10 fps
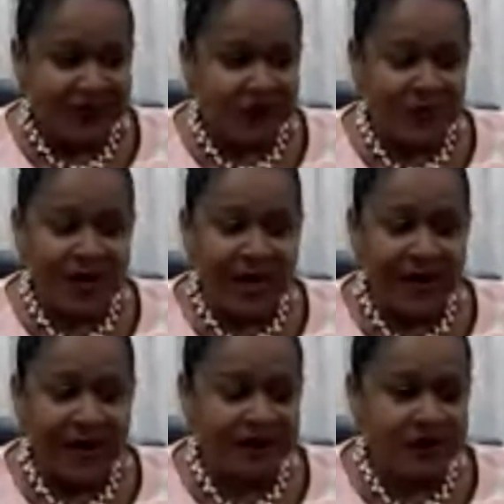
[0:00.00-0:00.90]
So we,
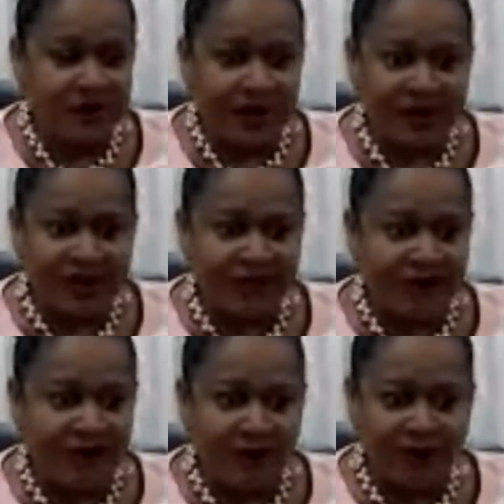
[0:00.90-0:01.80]
I had students
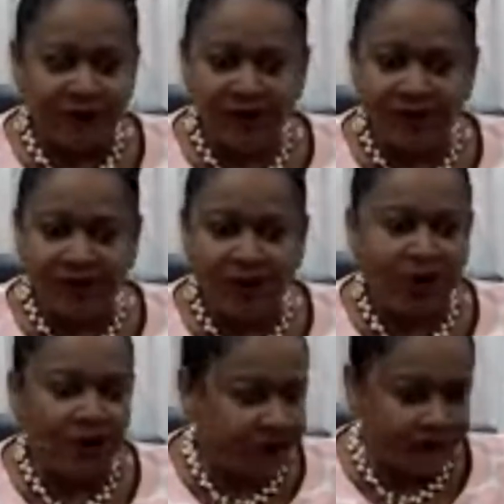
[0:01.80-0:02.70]
from
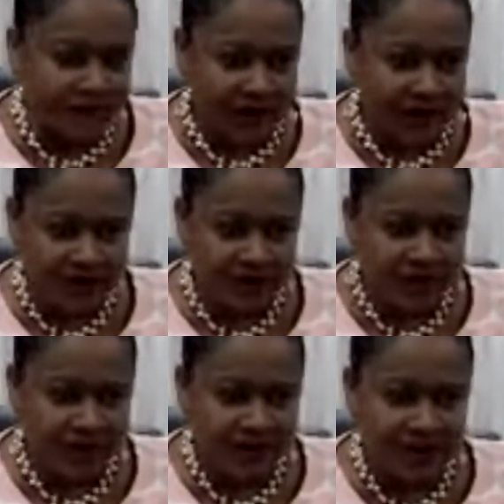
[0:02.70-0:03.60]
all of the
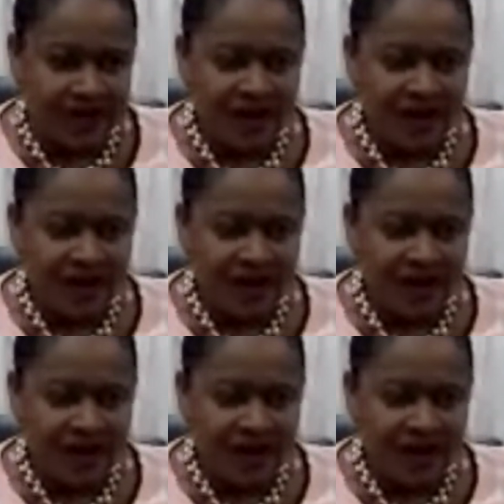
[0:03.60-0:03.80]
faculties,